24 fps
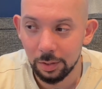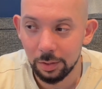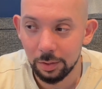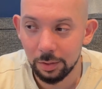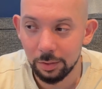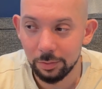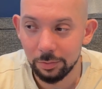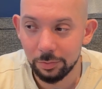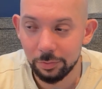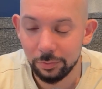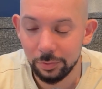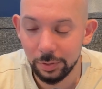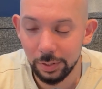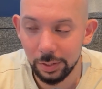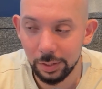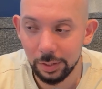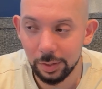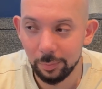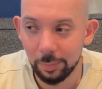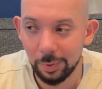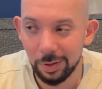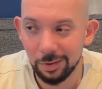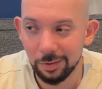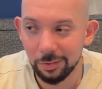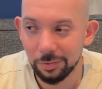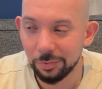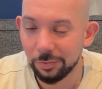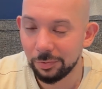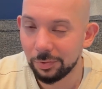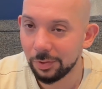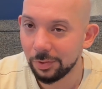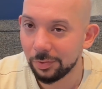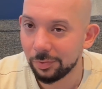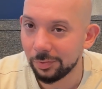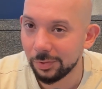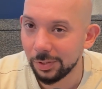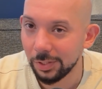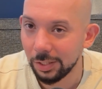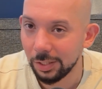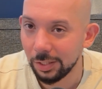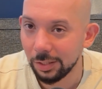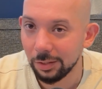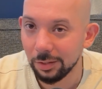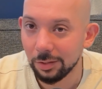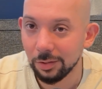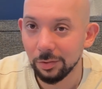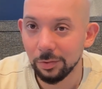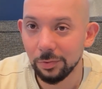
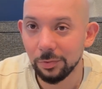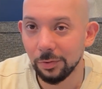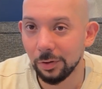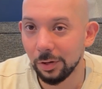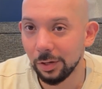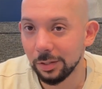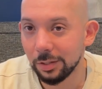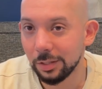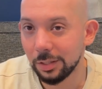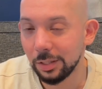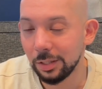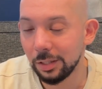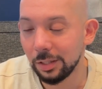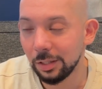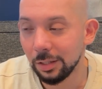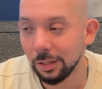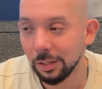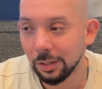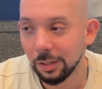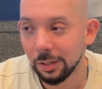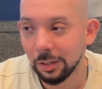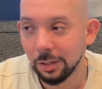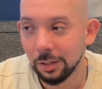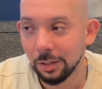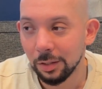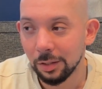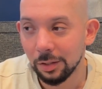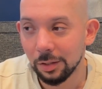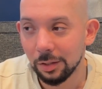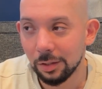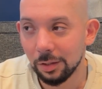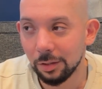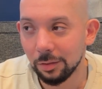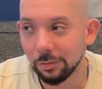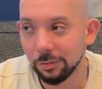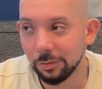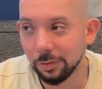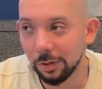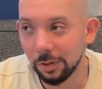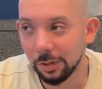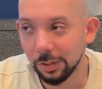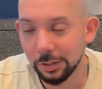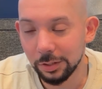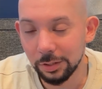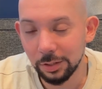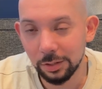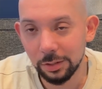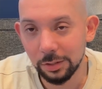15 to 30
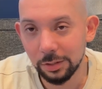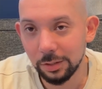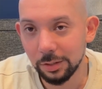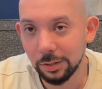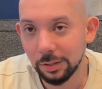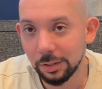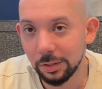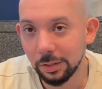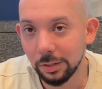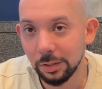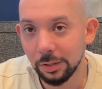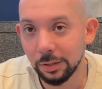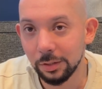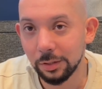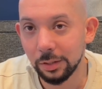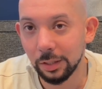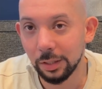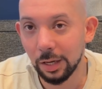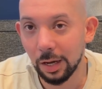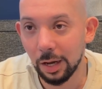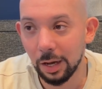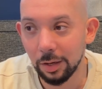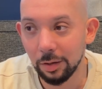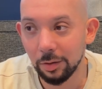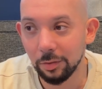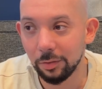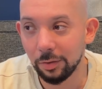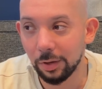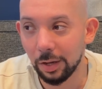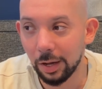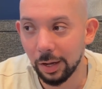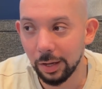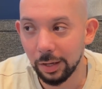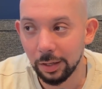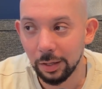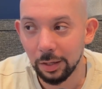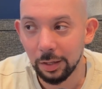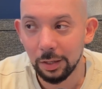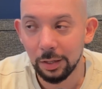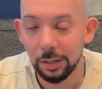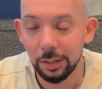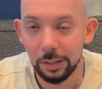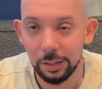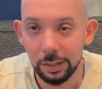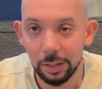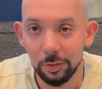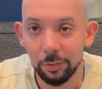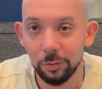conversions to kind of like
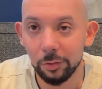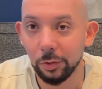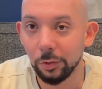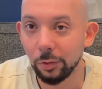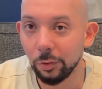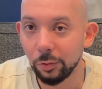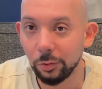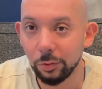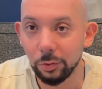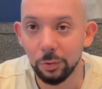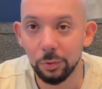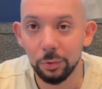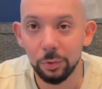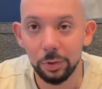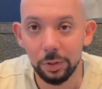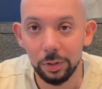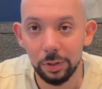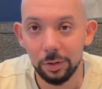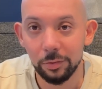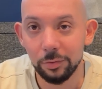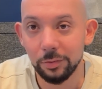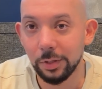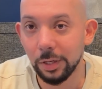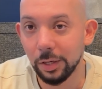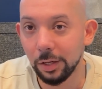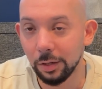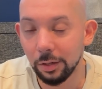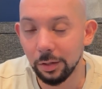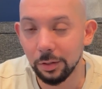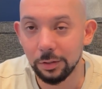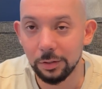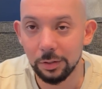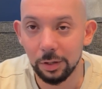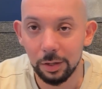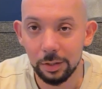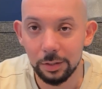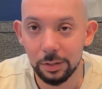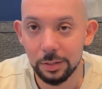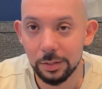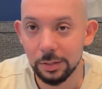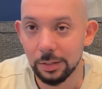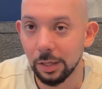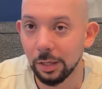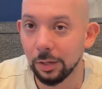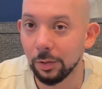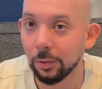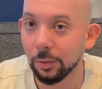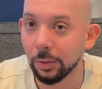give Google enough data to
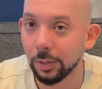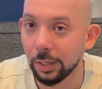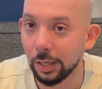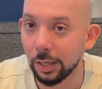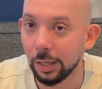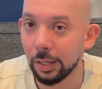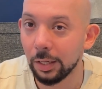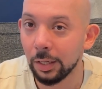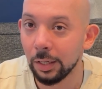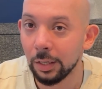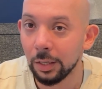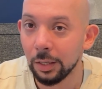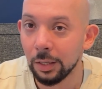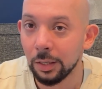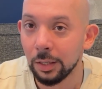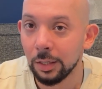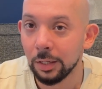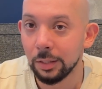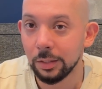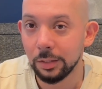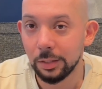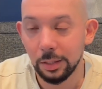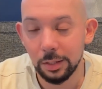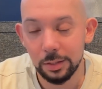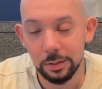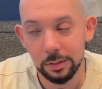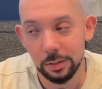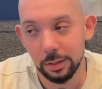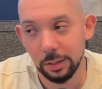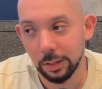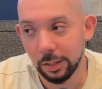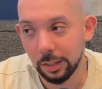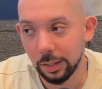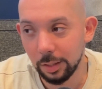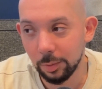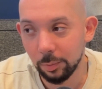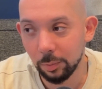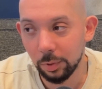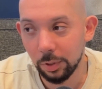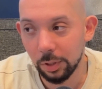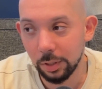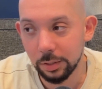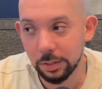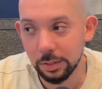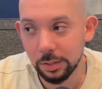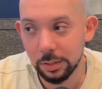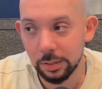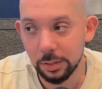understand, okay, these are the
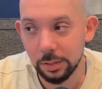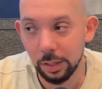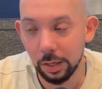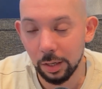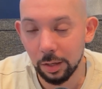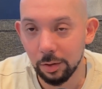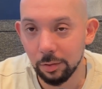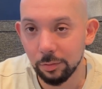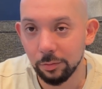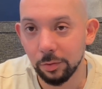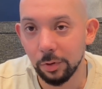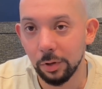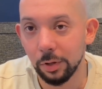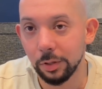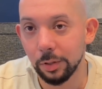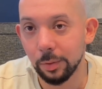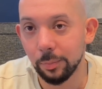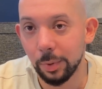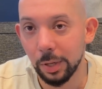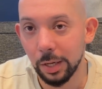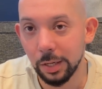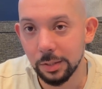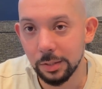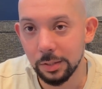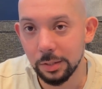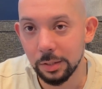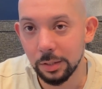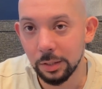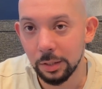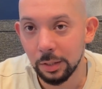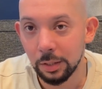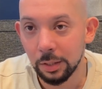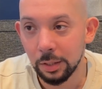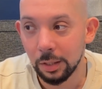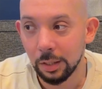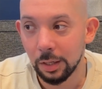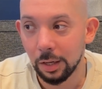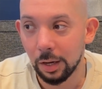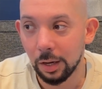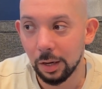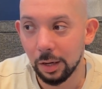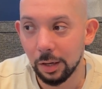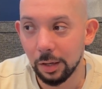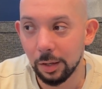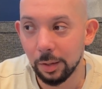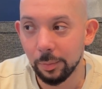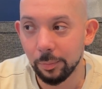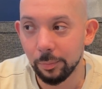keywords that convert the best.
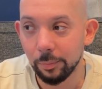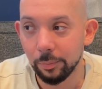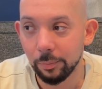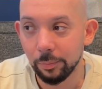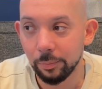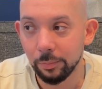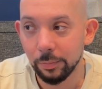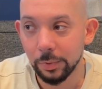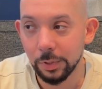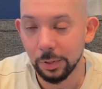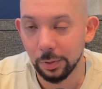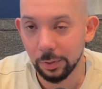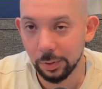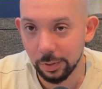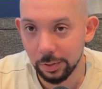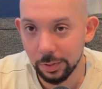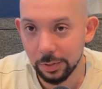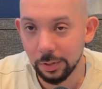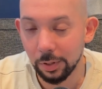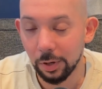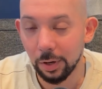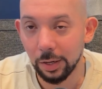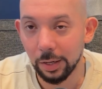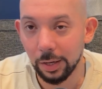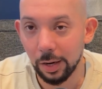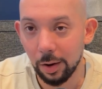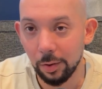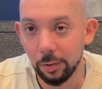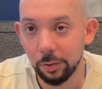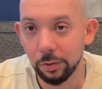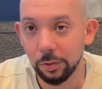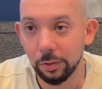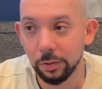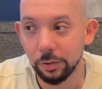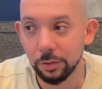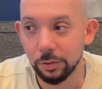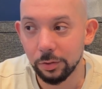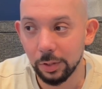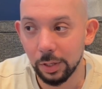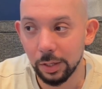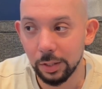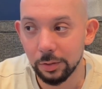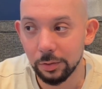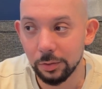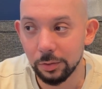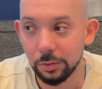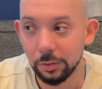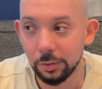So they'll carry on
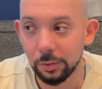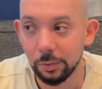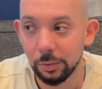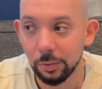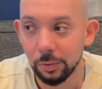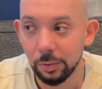trying to